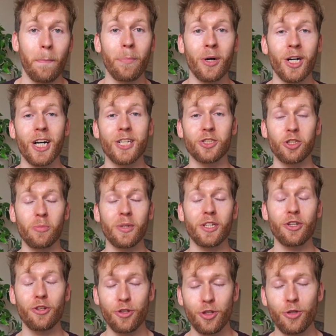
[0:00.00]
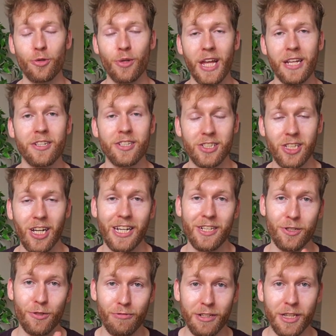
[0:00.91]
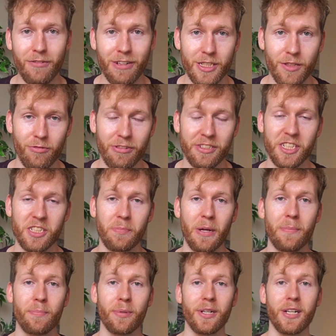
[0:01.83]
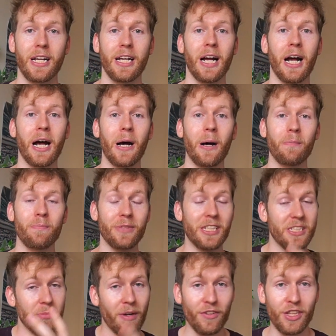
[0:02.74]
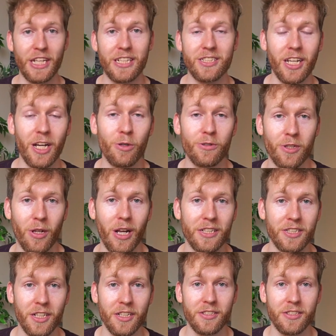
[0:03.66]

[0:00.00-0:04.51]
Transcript: But assuming you do then decide to read the rest of the research paper, there's some other things that I also like to